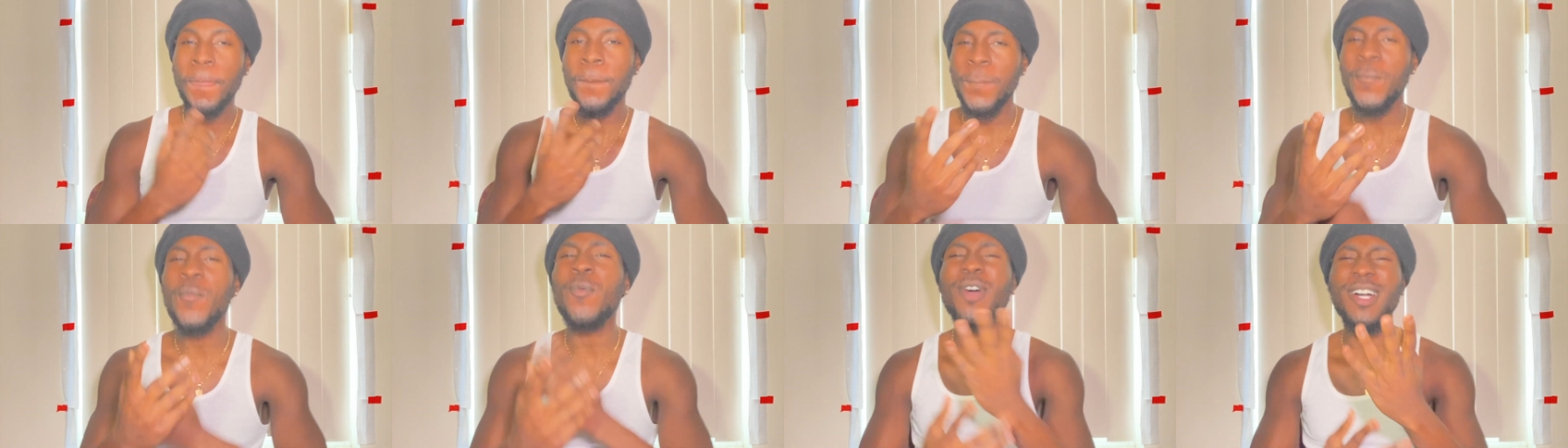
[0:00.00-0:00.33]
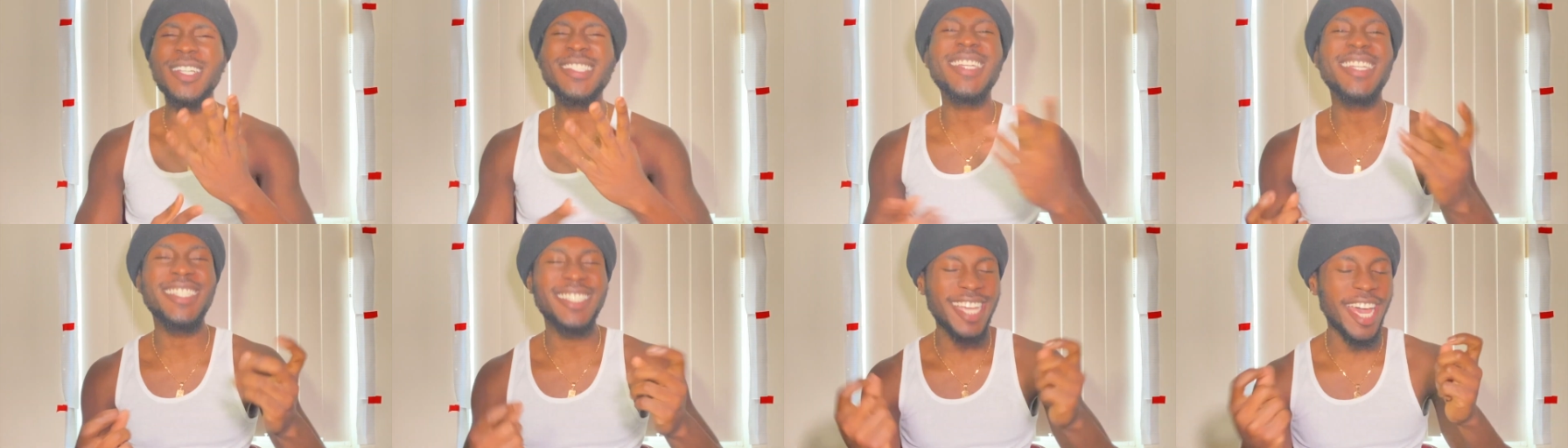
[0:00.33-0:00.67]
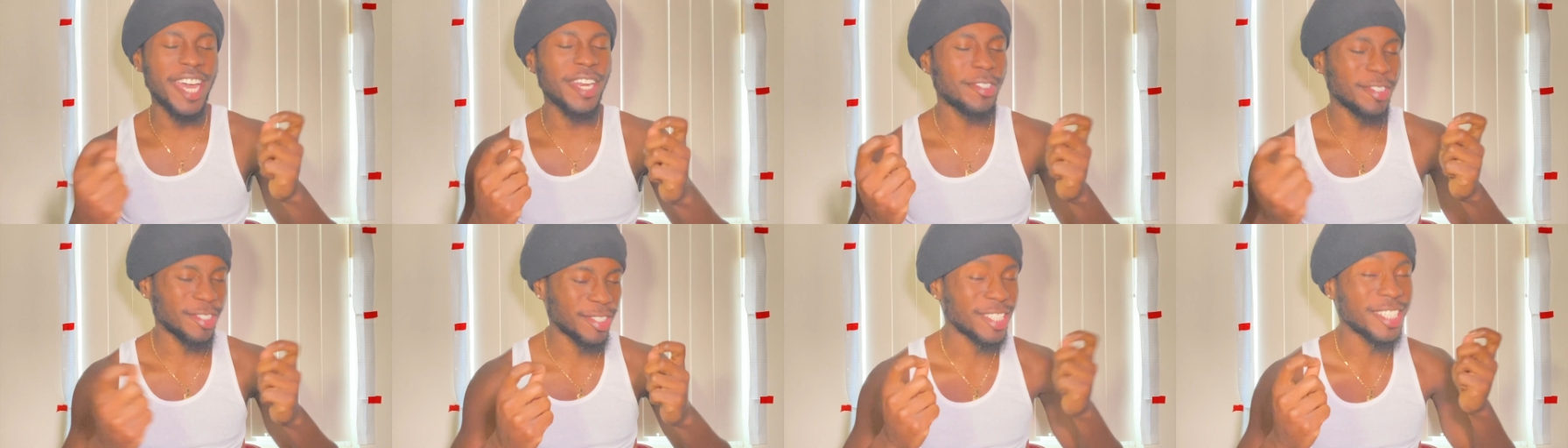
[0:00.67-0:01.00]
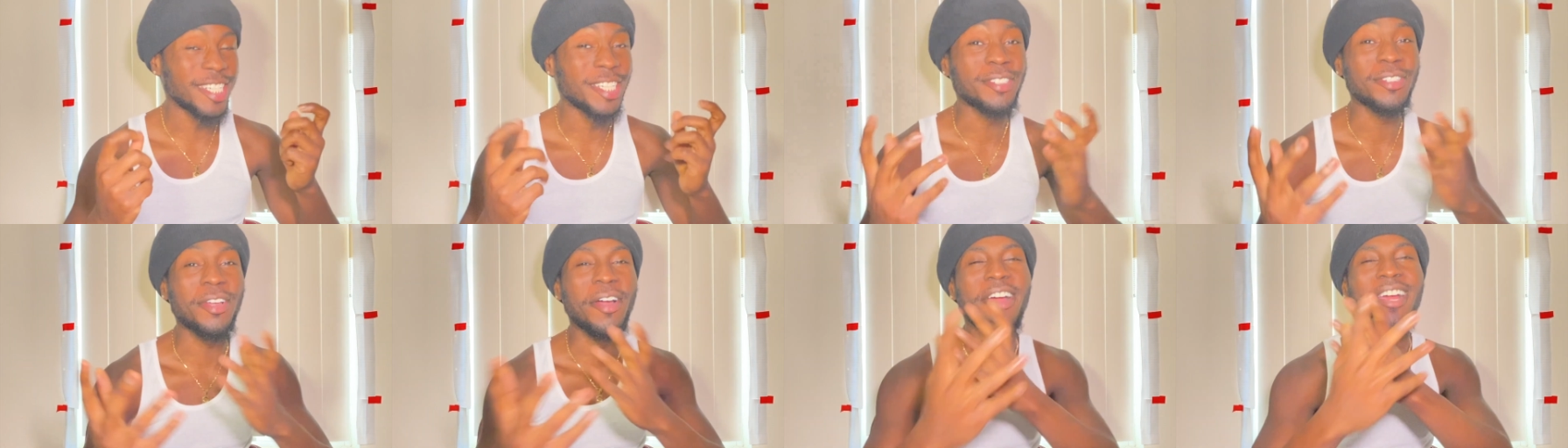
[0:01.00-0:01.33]
What's the title to
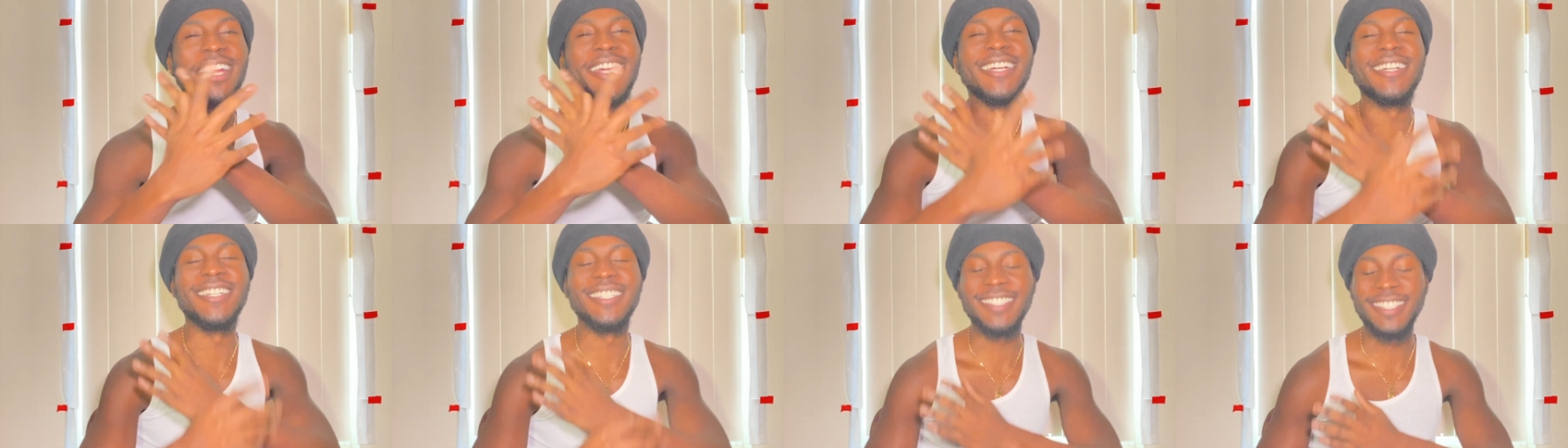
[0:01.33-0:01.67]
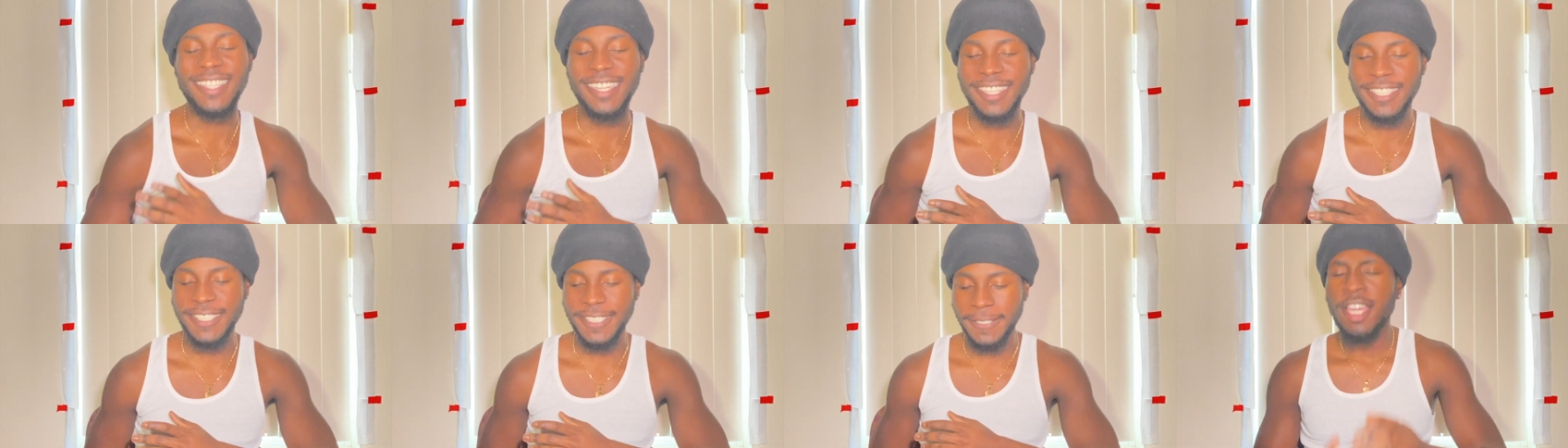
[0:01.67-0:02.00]
this one here? It says,